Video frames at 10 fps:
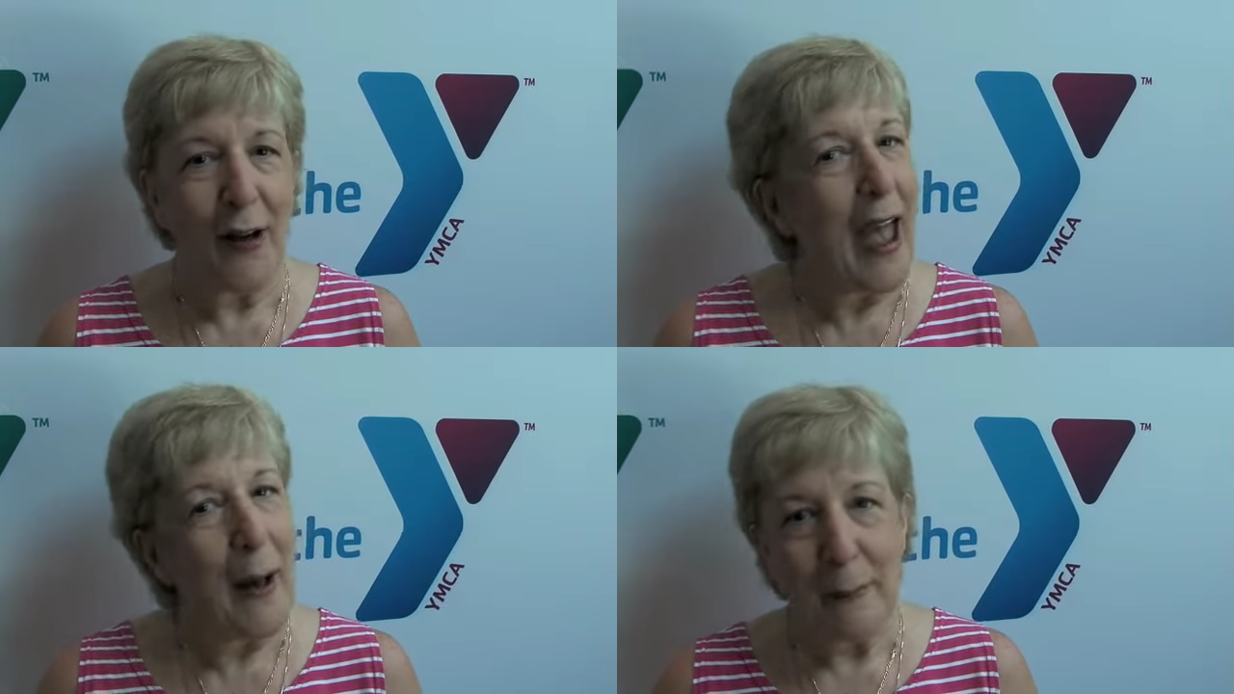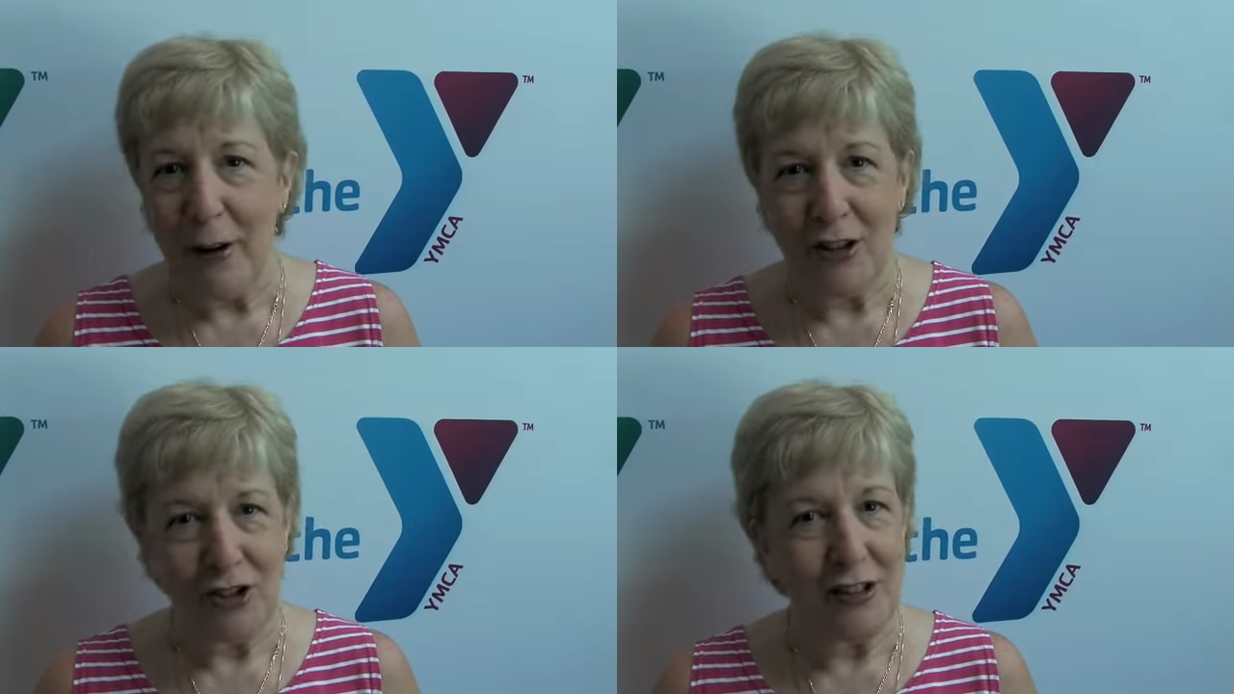you how
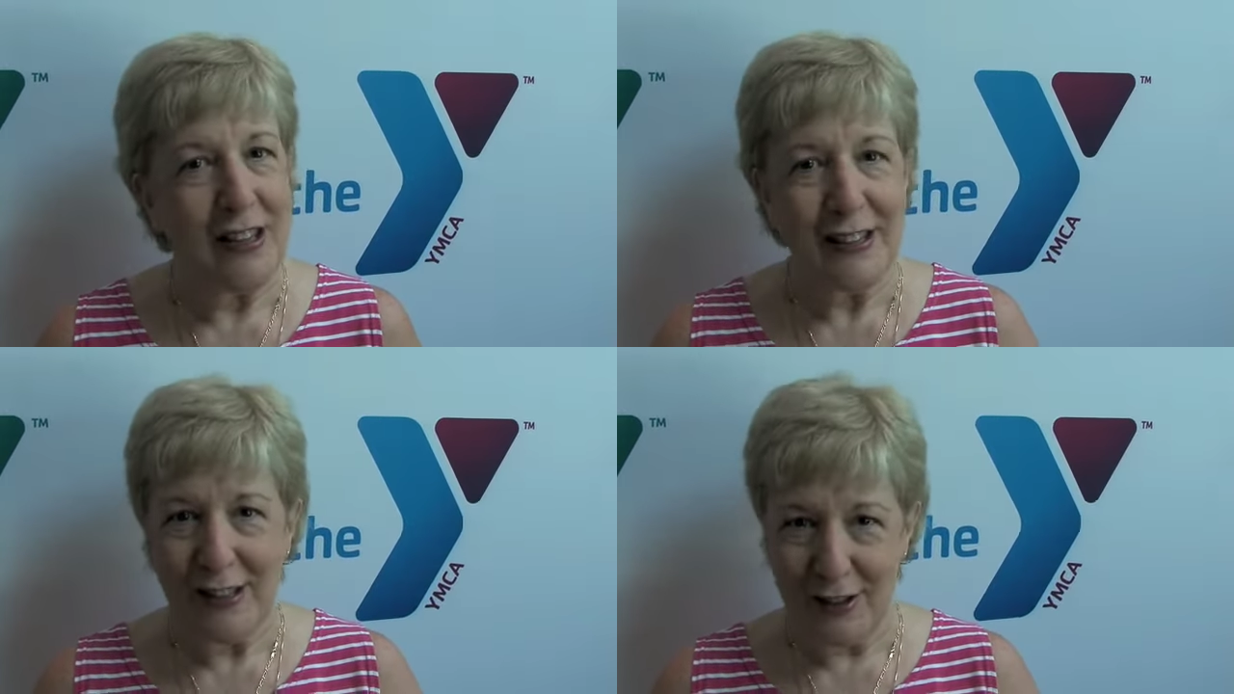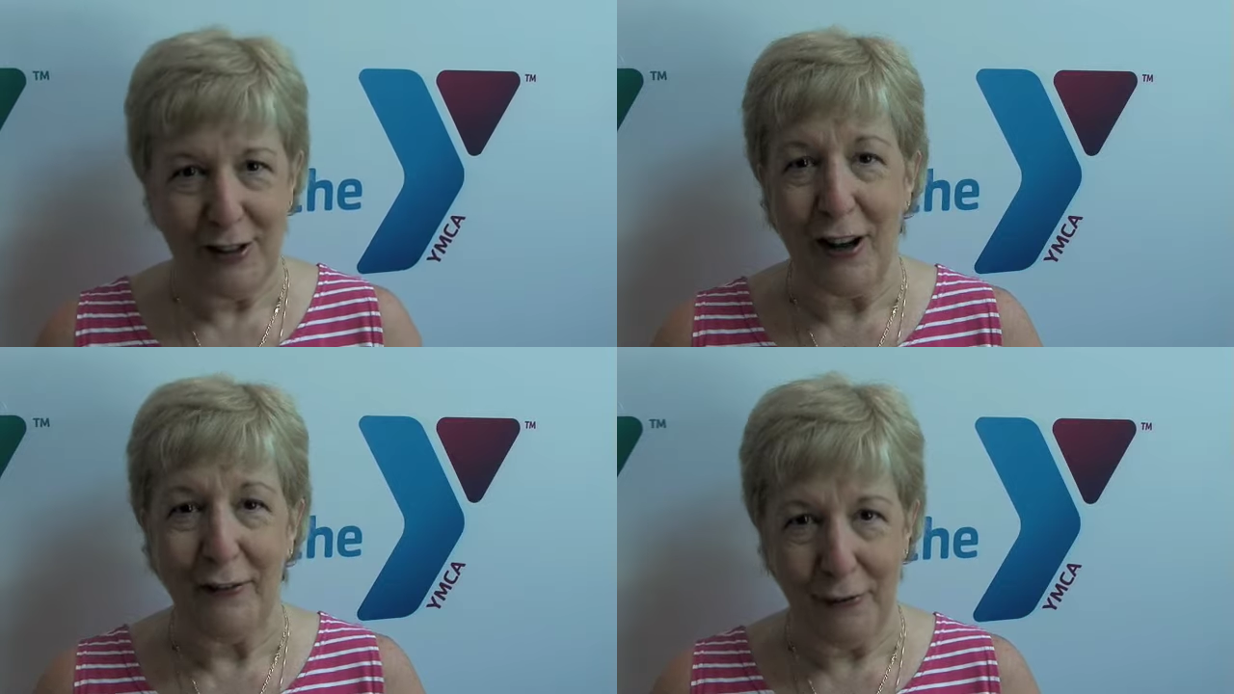much this has
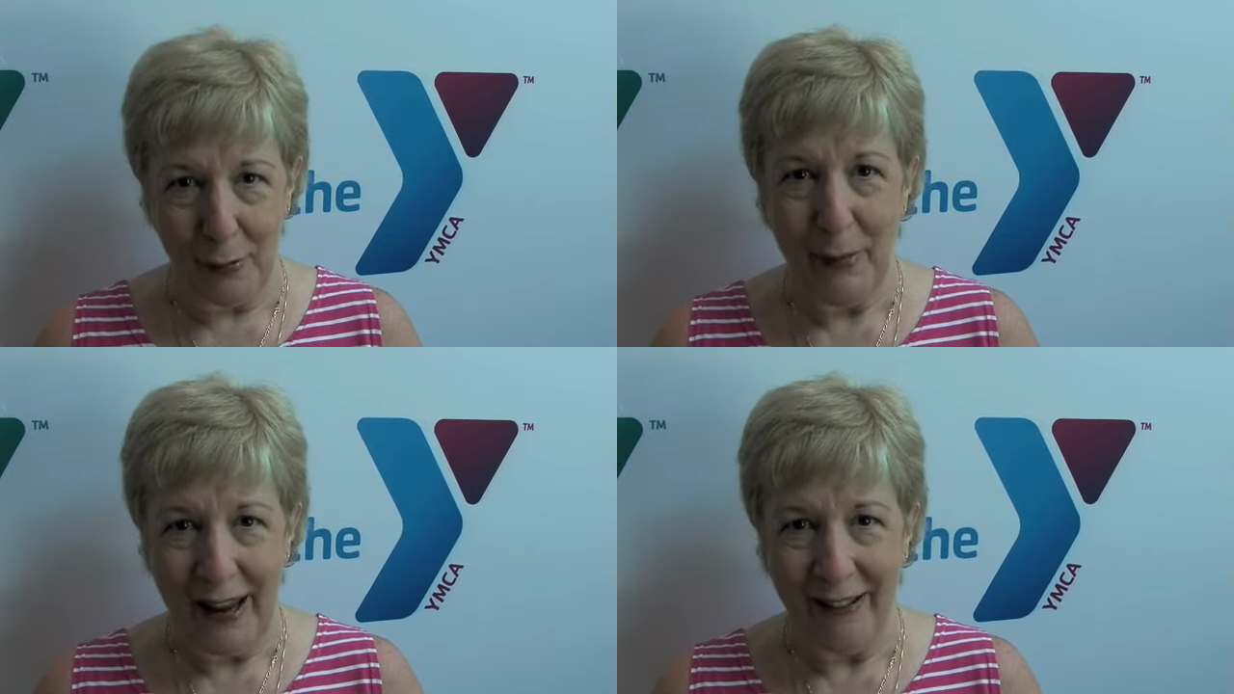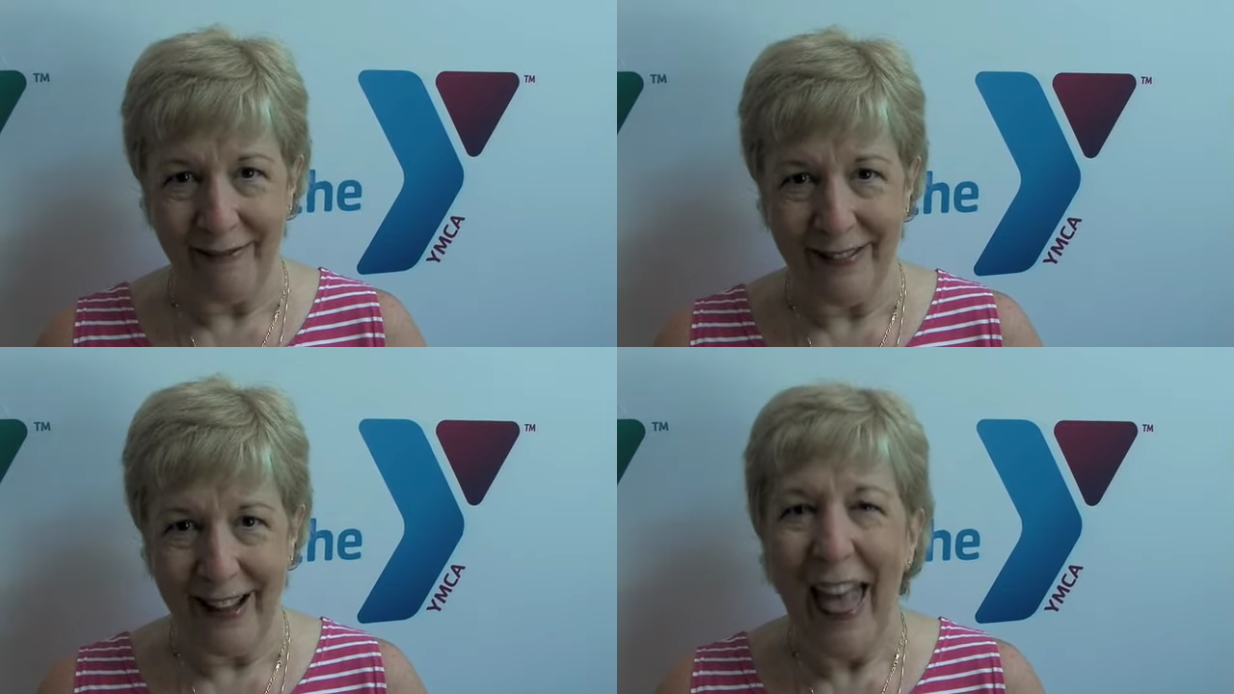done for me.
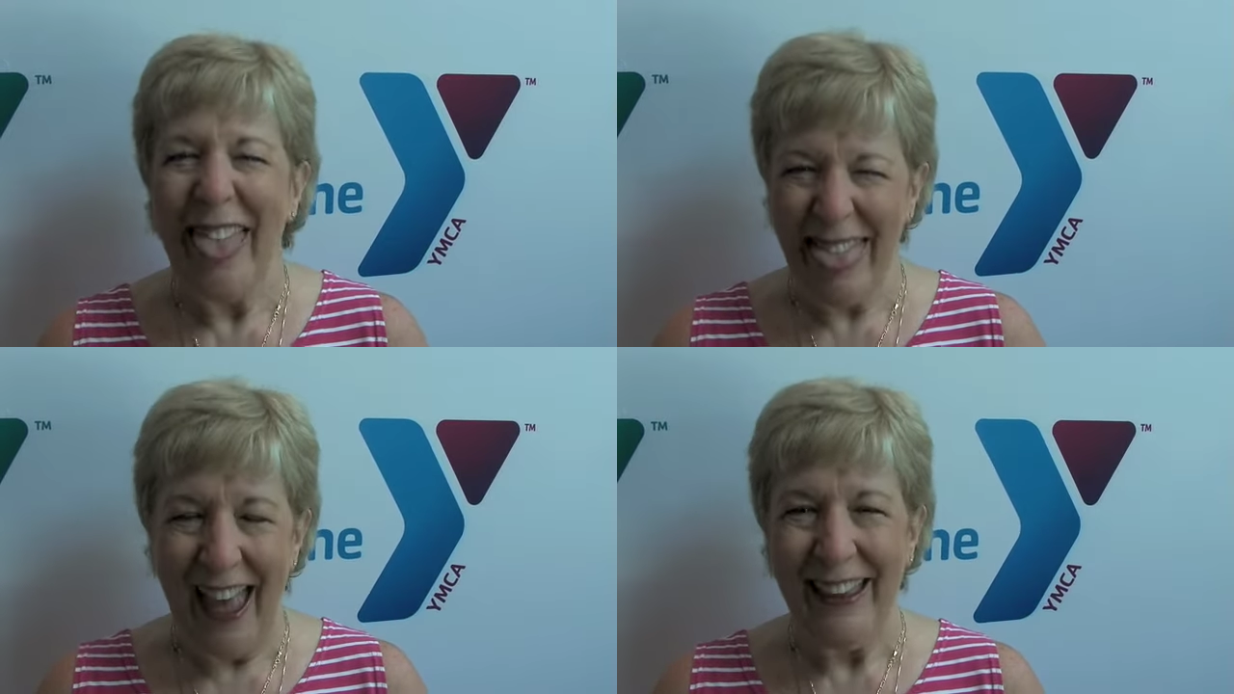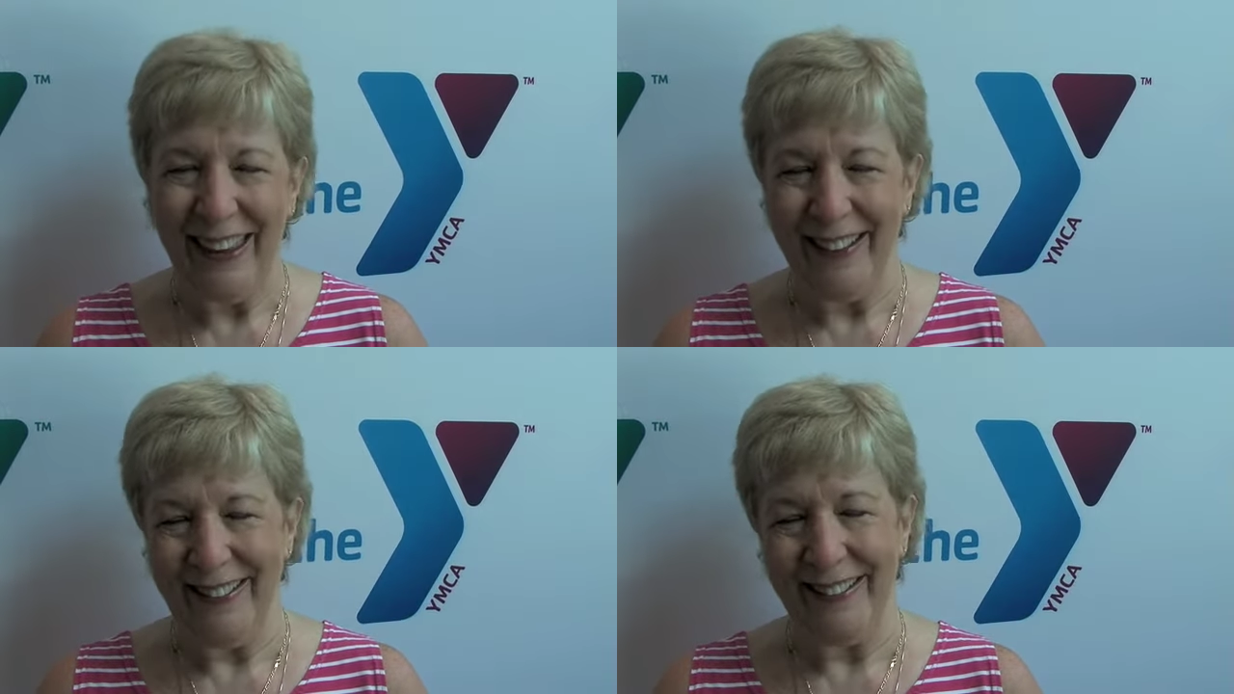
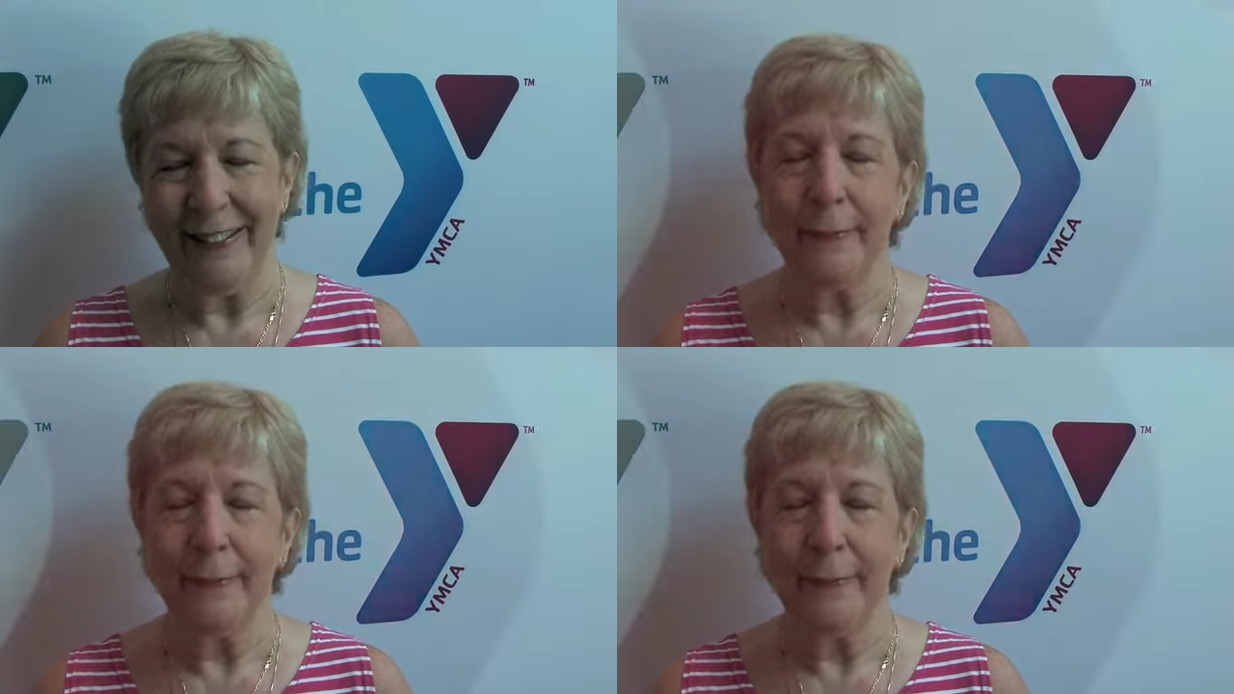Thank you.